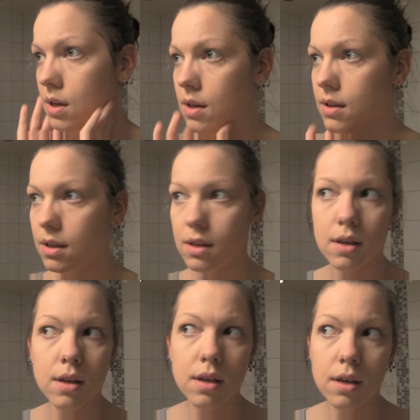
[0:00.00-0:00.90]

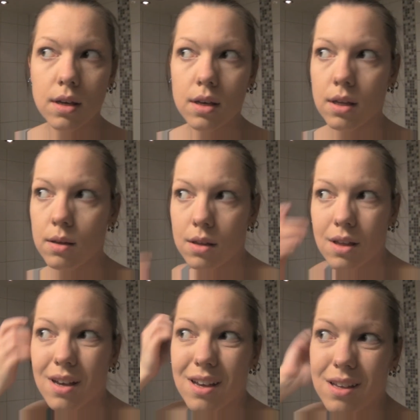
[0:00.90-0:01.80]

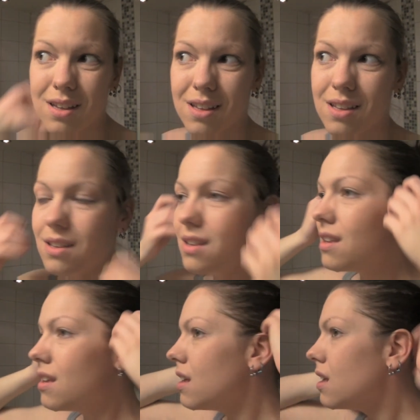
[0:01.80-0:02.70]

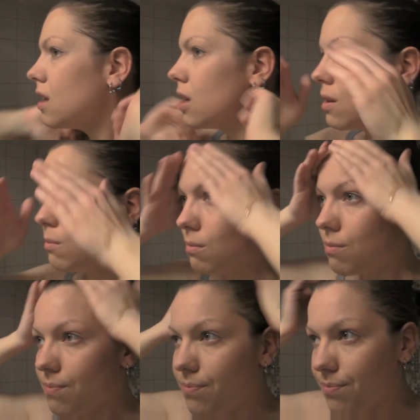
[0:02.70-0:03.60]
[no speech]